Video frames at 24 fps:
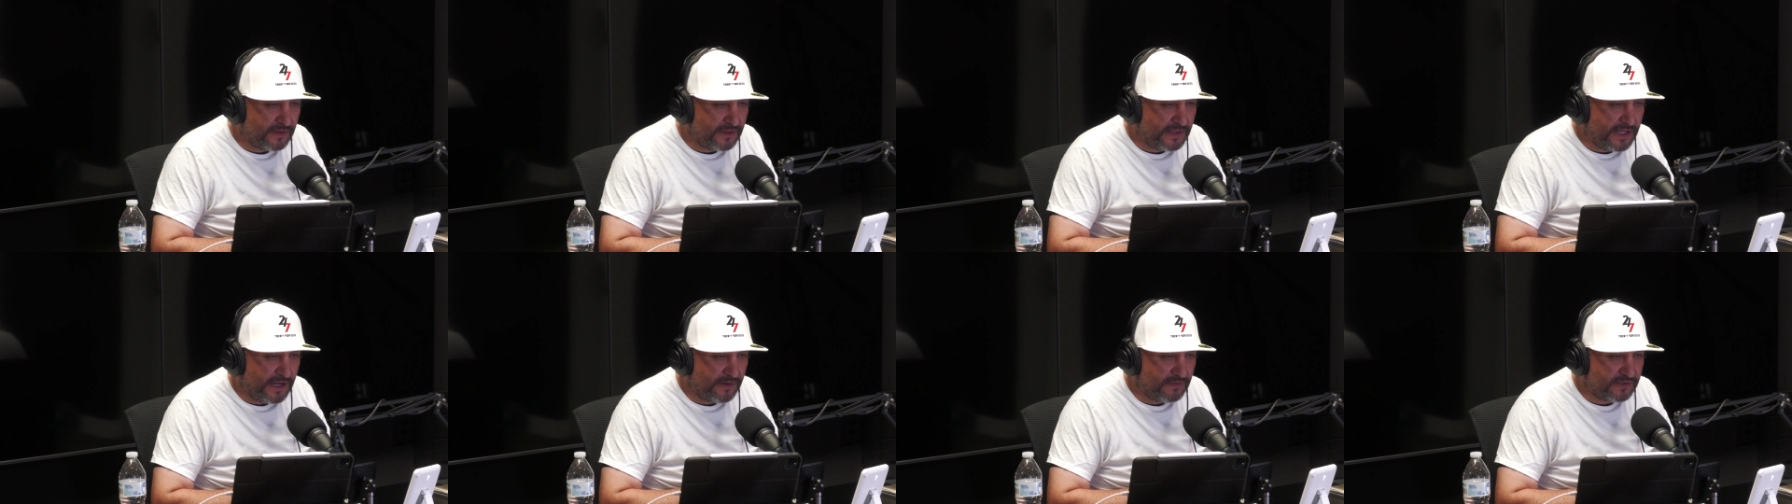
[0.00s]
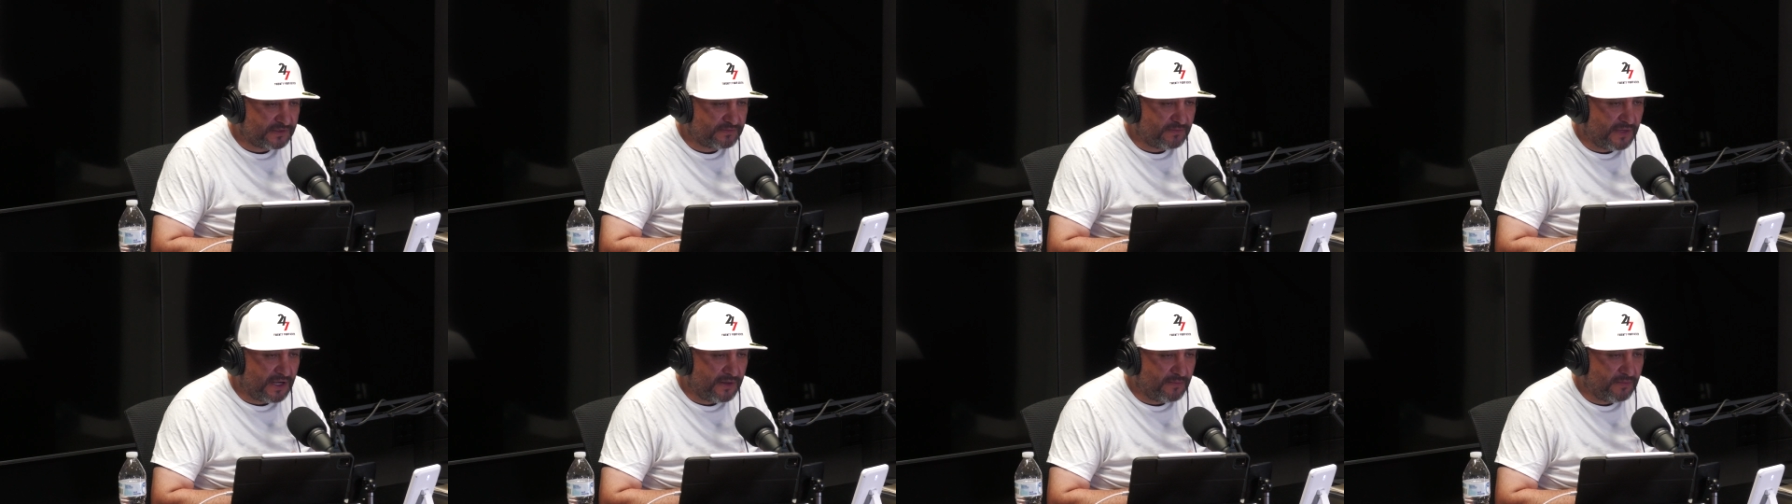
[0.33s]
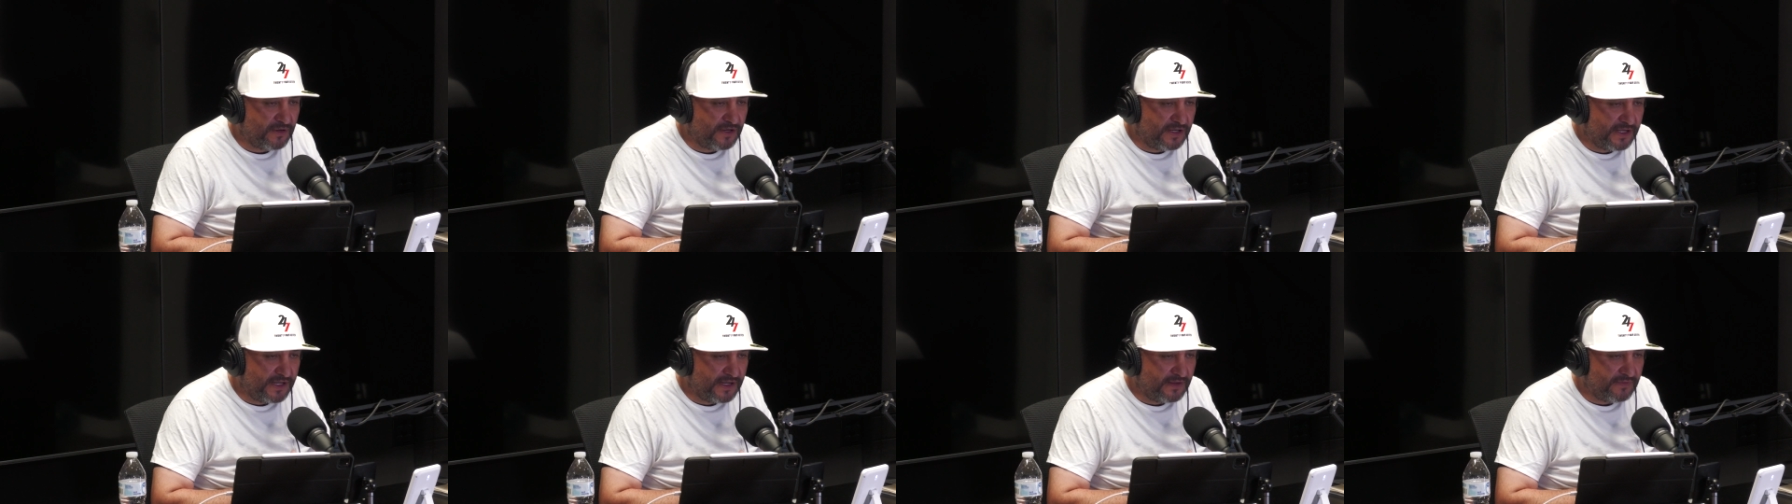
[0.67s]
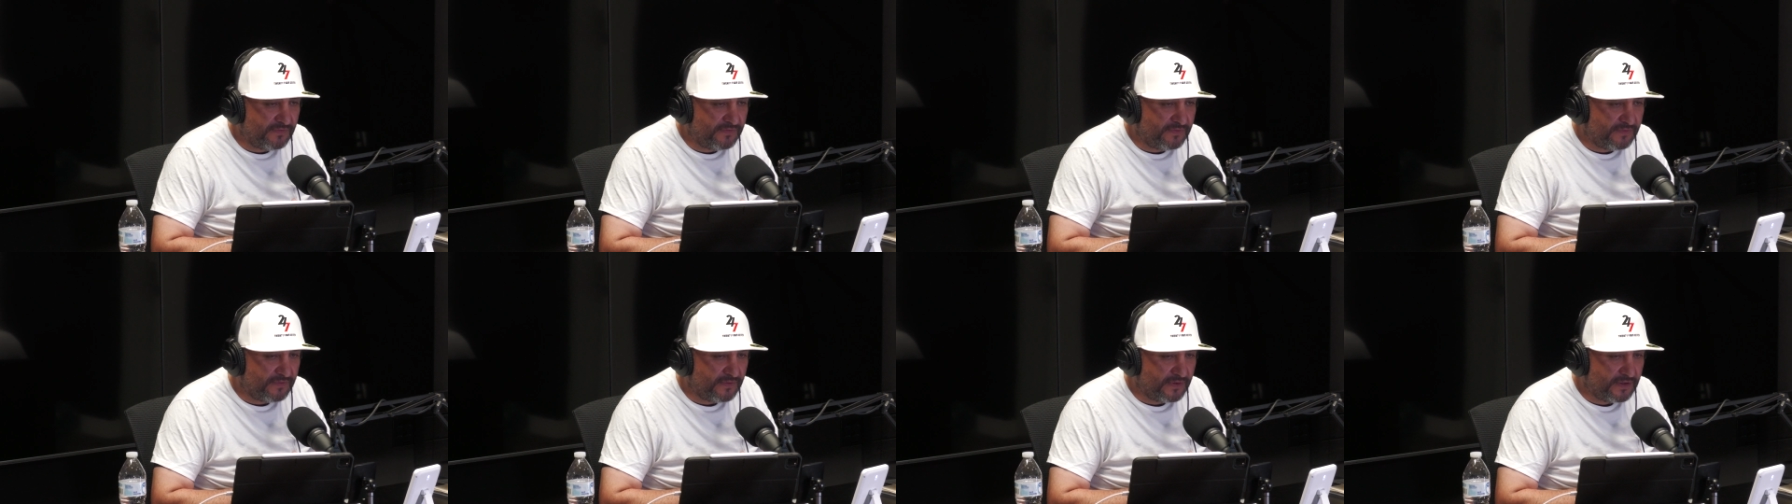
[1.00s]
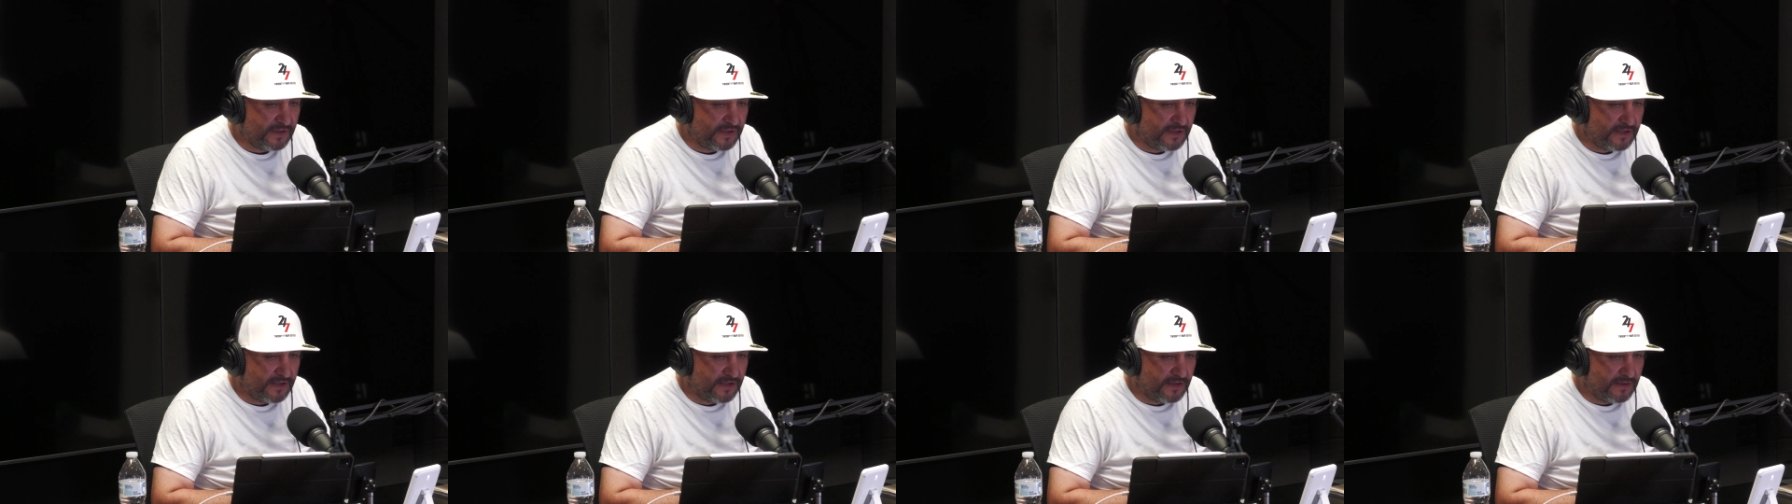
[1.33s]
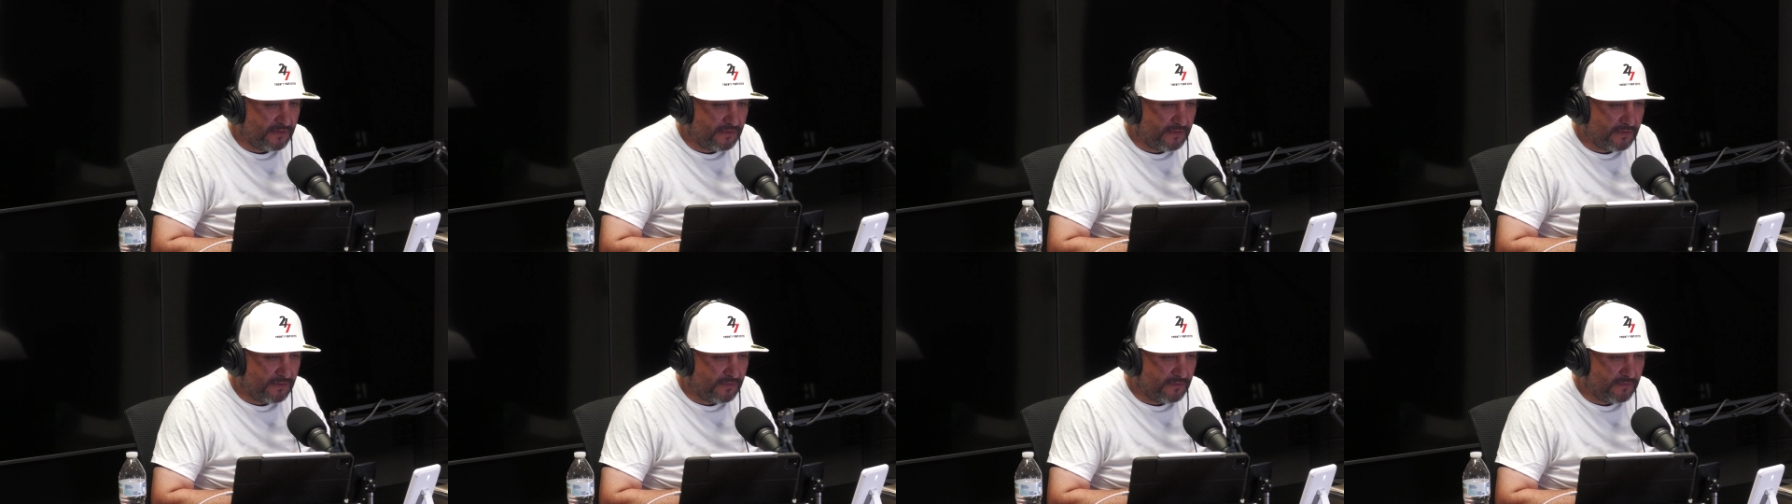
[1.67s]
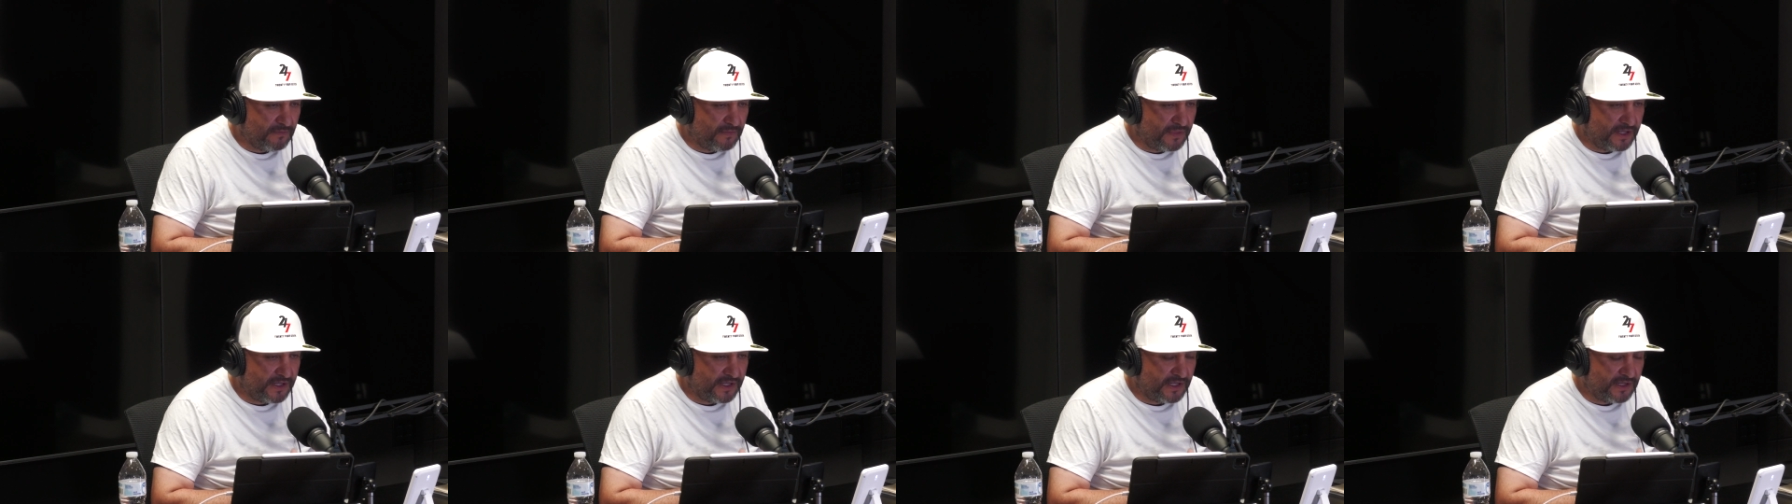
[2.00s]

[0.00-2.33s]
That was my belief, but